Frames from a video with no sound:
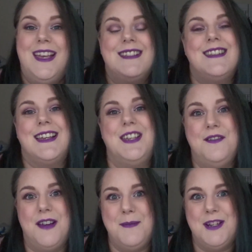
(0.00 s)
so thank you
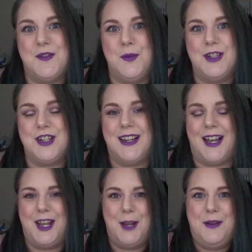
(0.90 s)
very much for watching
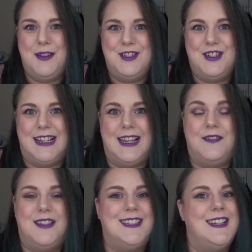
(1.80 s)
i hope you enjoyed it
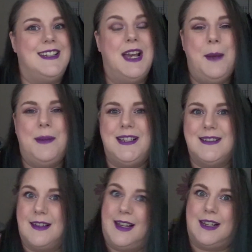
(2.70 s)
if you did
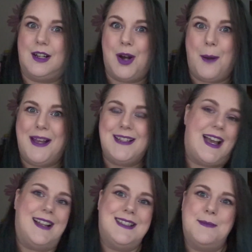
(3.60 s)
please like comment
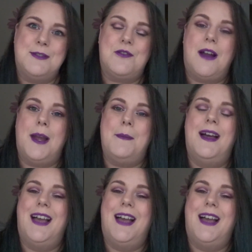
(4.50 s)
and subscribe